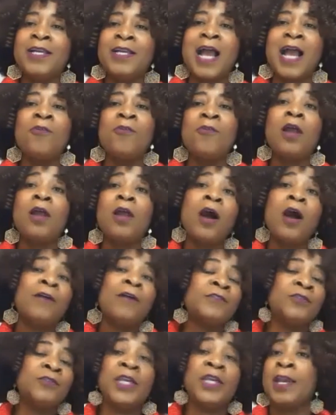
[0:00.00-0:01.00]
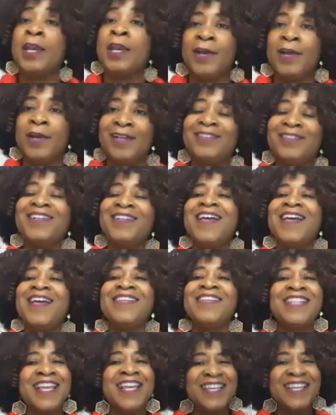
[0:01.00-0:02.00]
I would love to hear it.
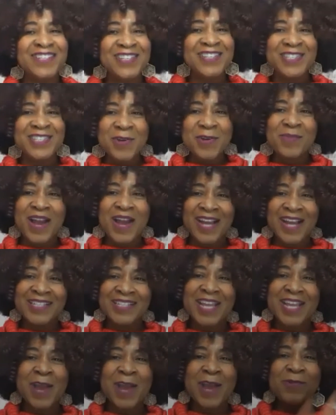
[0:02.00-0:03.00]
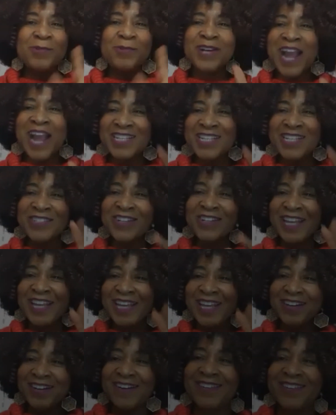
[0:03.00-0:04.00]
Thank you so much, and we'll catch you
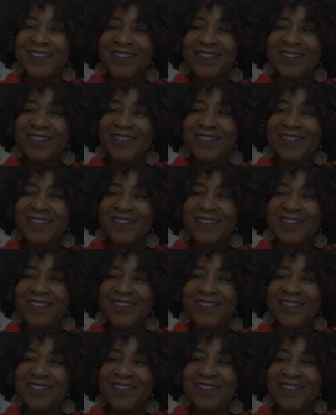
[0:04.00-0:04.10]
later.